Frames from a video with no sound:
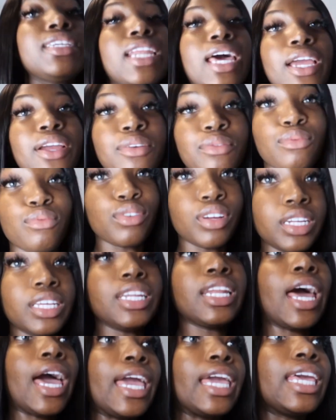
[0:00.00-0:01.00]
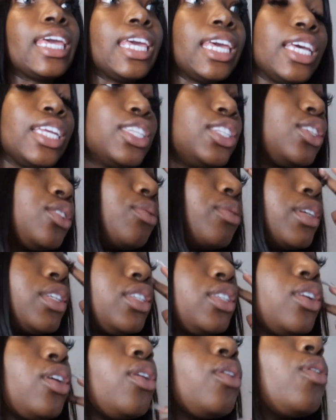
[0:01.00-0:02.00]
to like really like get to
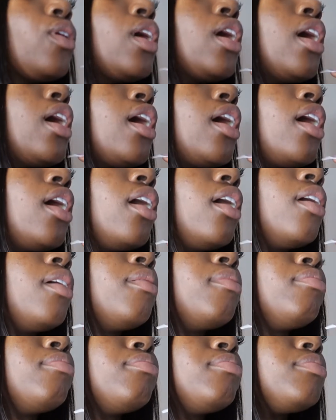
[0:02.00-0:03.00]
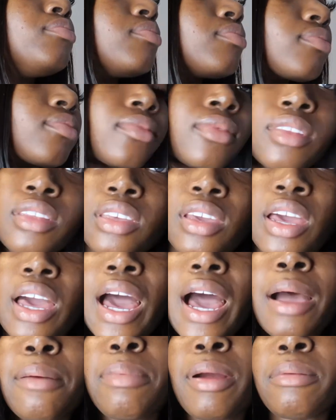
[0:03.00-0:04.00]
it, so I'm
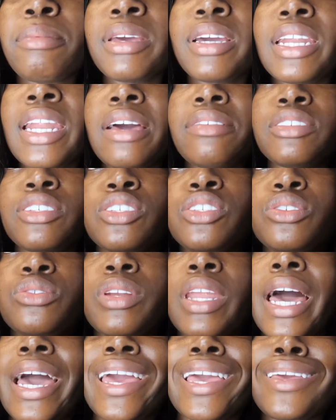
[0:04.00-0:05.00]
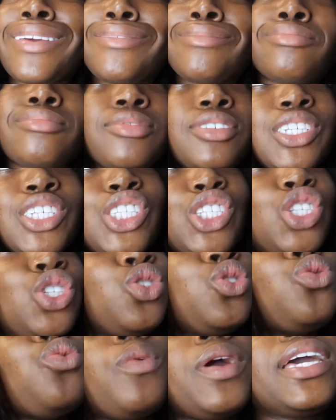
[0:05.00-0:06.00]
probably gonna have to do like
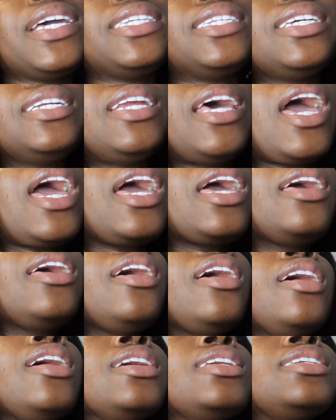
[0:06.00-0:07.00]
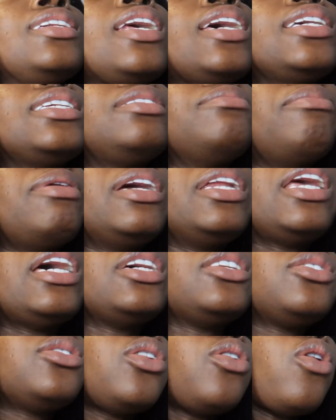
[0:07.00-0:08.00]
2 wigs a day. Today's
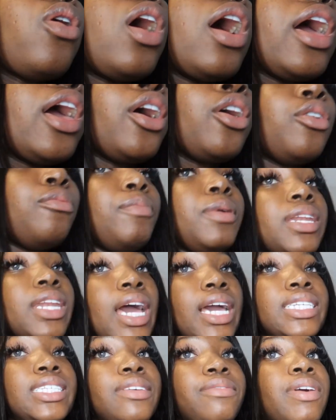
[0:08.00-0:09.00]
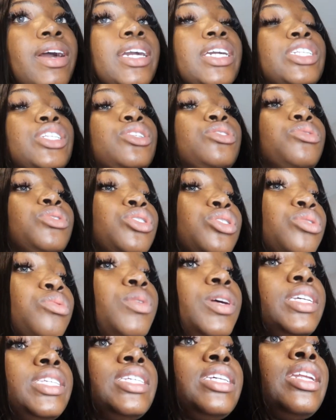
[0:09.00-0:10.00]
Monday, so it would be nice if I can do 2
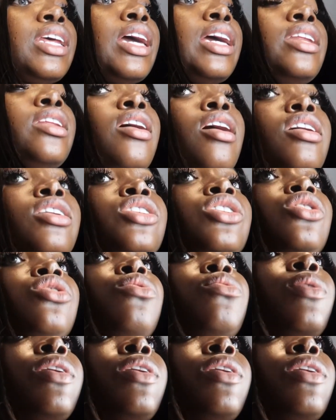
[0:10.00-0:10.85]
wigs today, knock 2